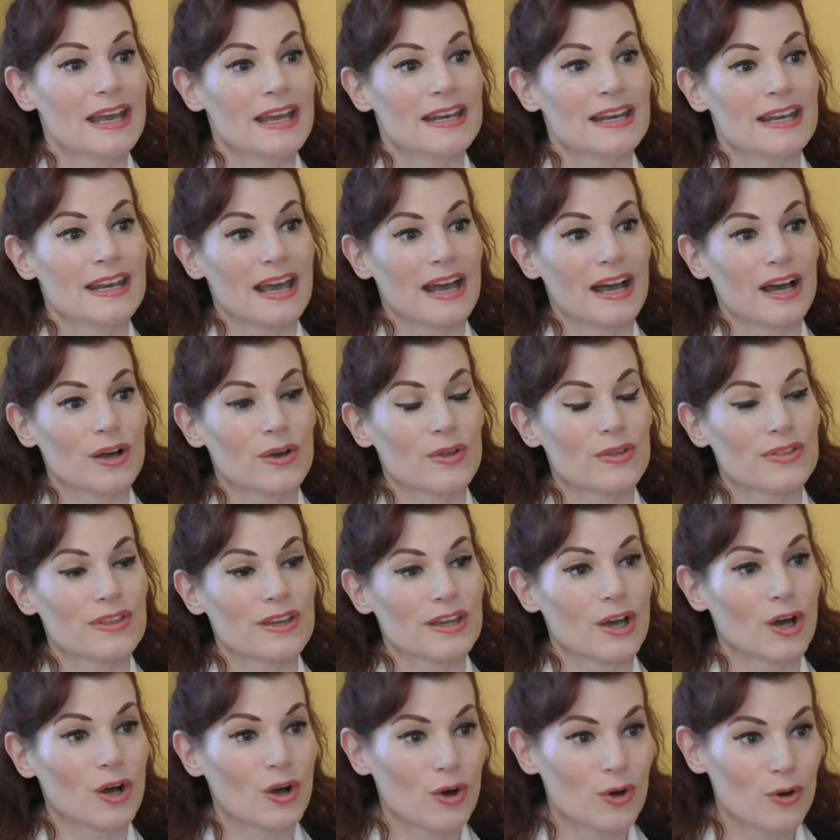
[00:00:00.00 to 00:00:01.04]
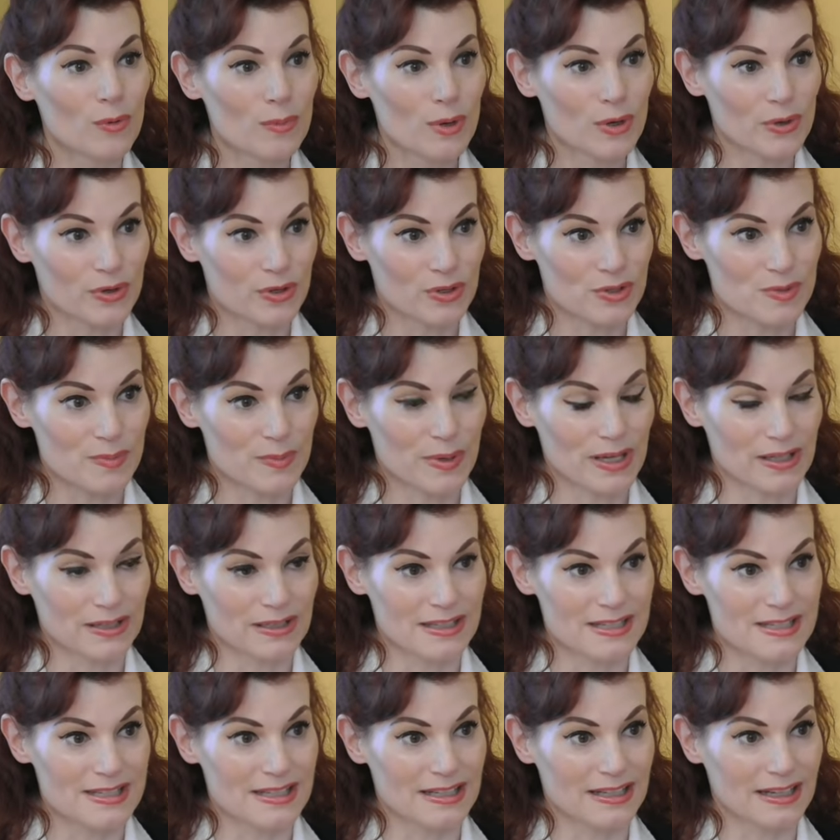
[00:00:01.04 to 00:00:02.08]
Now, the homeowner's
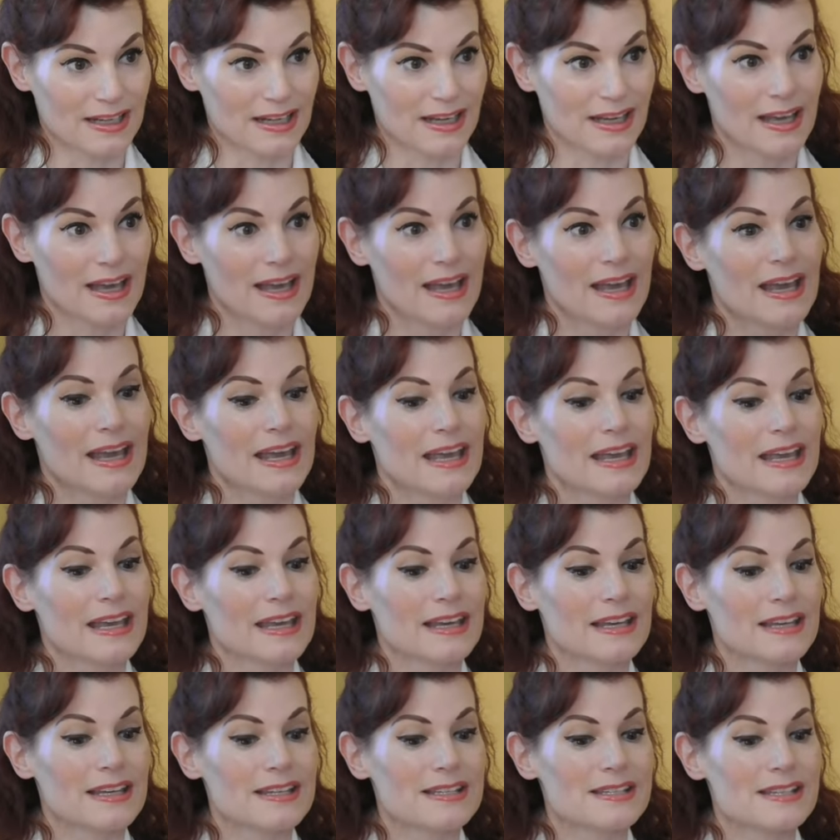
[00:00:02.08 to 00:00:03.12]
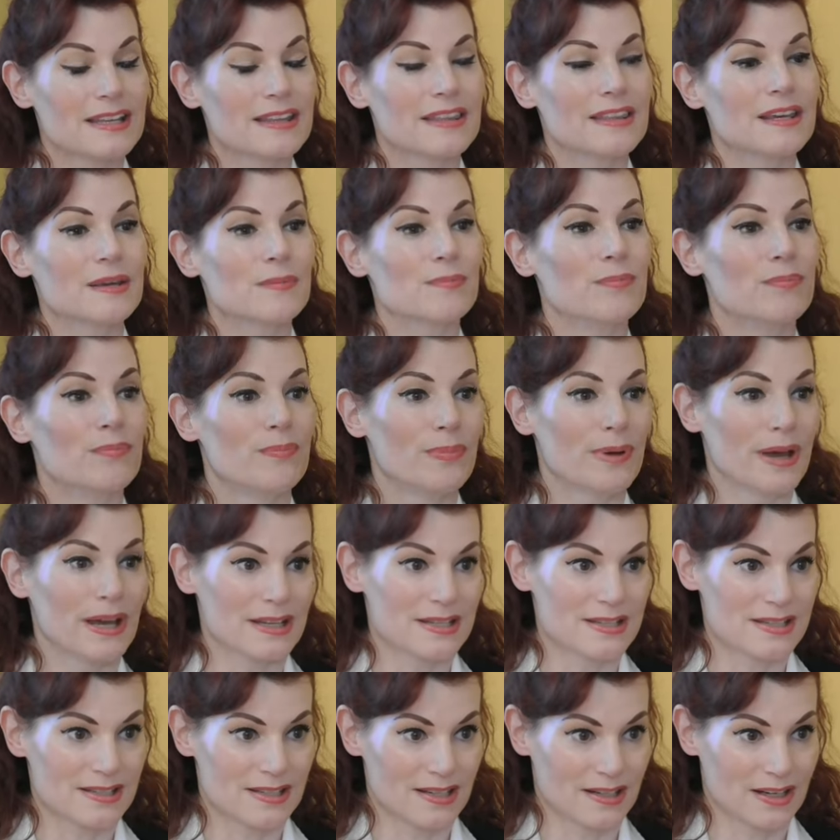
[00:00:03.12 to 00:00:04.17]
policy is the
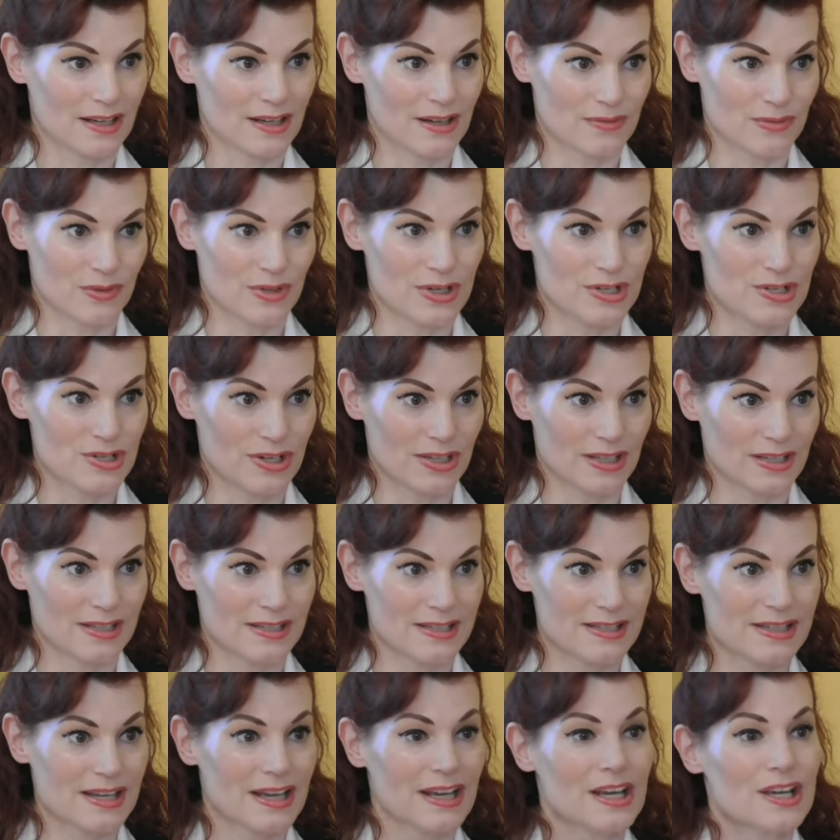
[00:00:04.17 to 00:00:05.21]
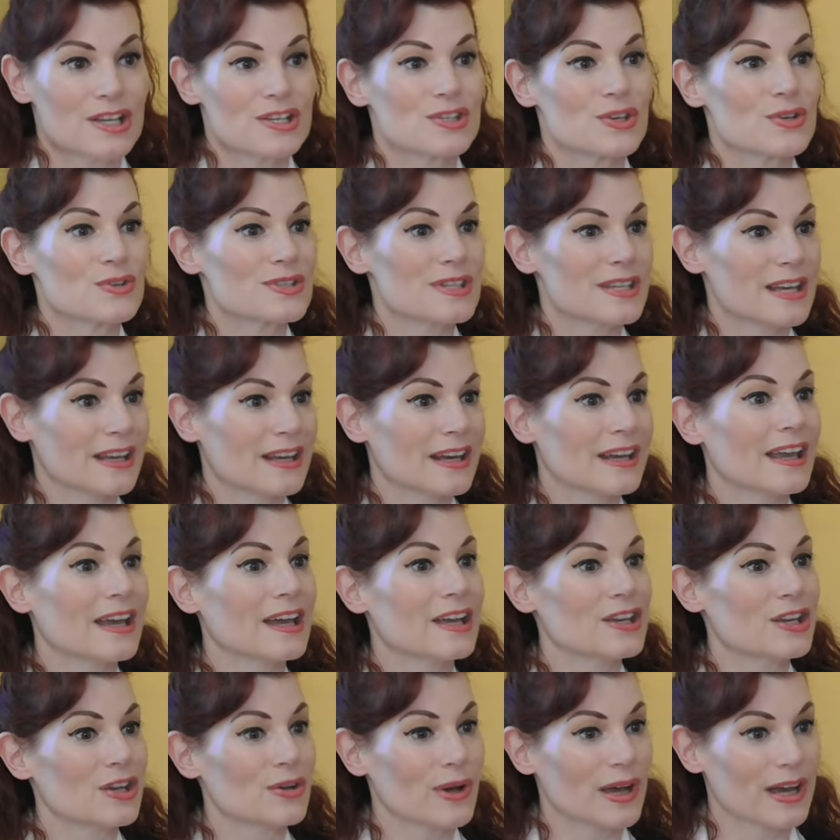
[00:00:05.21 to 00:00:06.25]
best coverages. So say
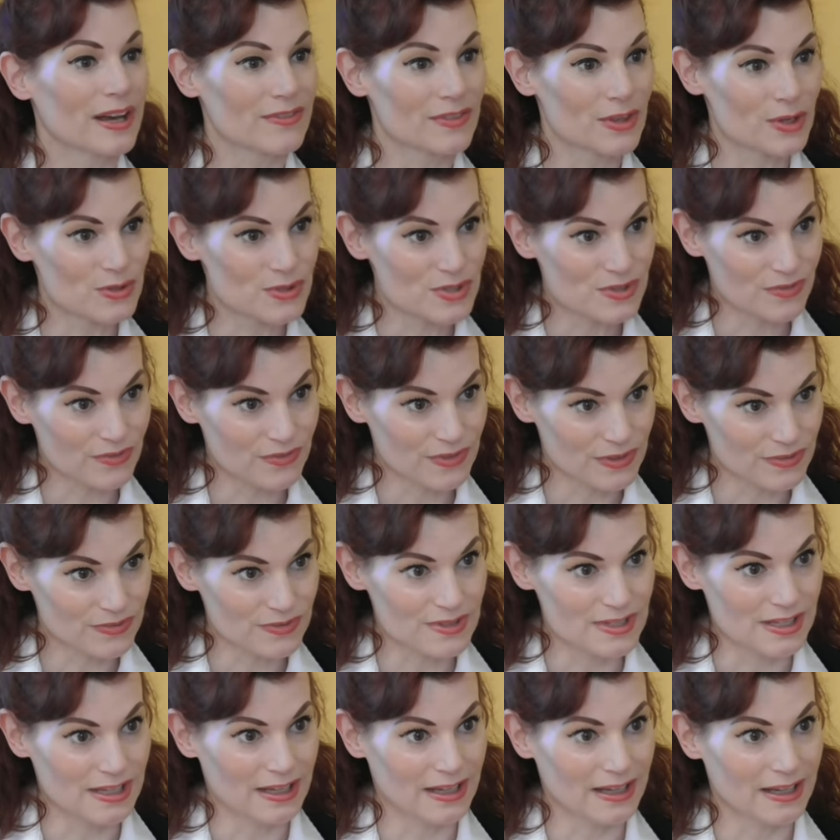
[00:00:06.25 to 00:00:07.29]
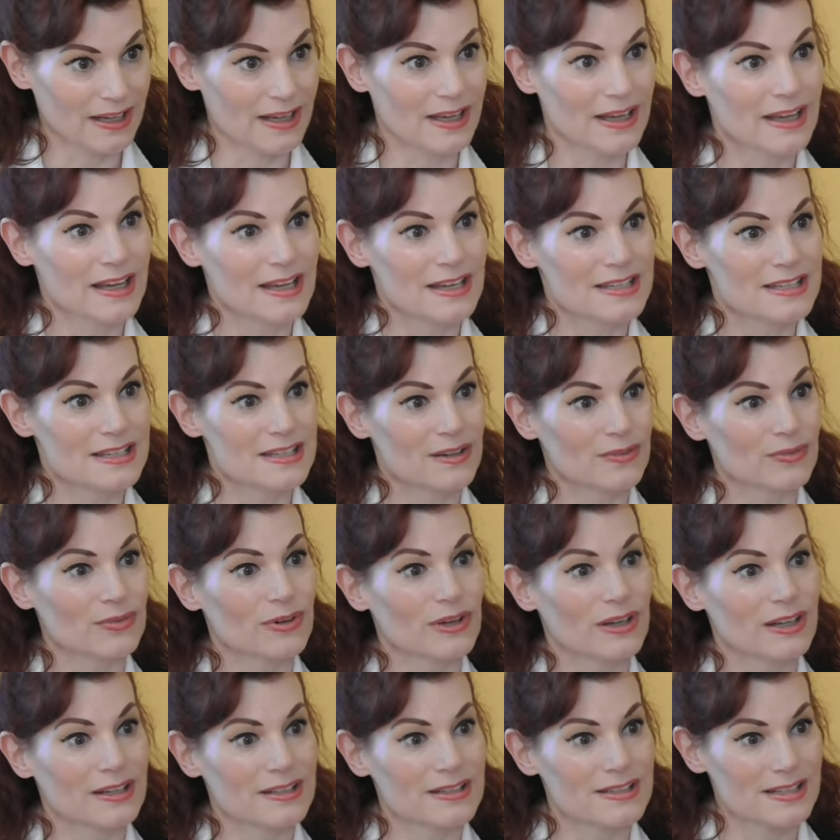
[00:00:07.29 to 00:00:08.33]
again, you have those 50
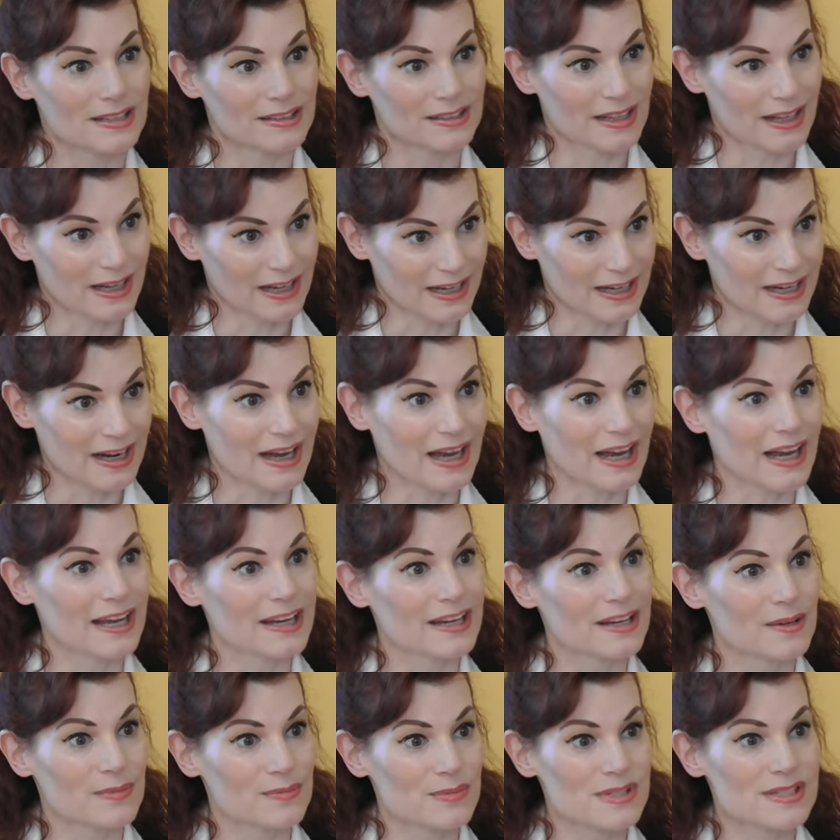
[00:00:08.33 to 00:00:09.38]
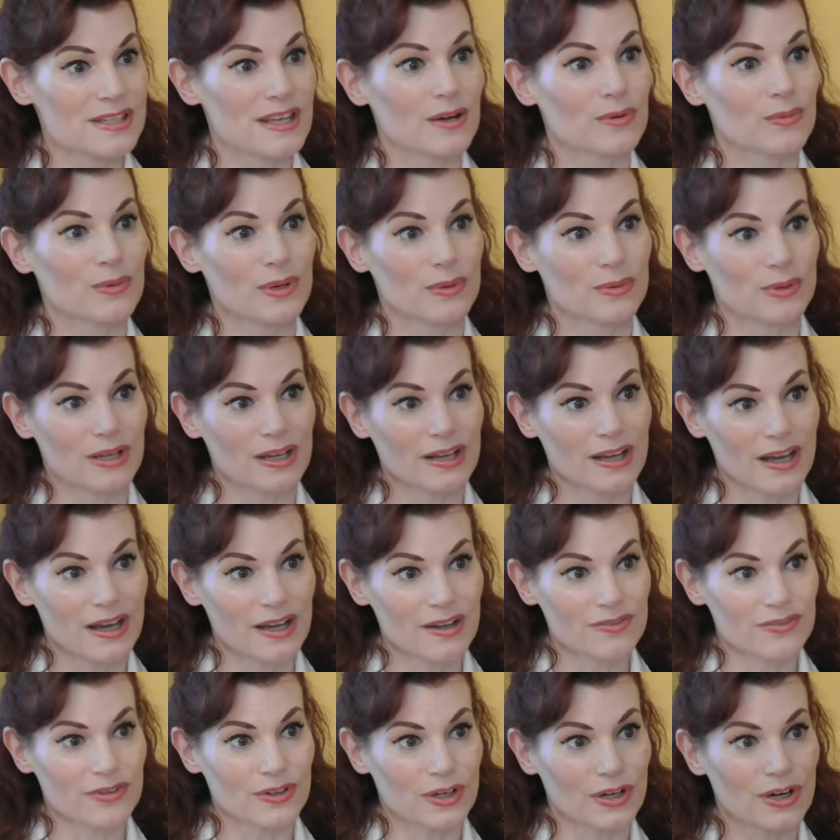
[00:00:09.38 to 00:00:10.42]
different line items that we would
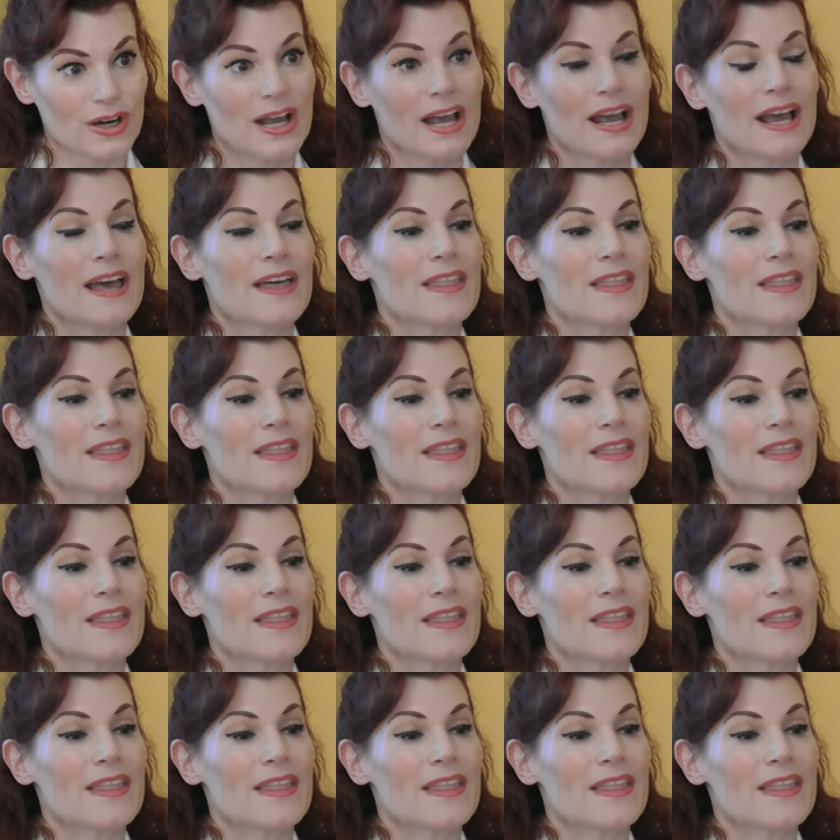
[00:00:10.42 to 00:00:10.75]
cover.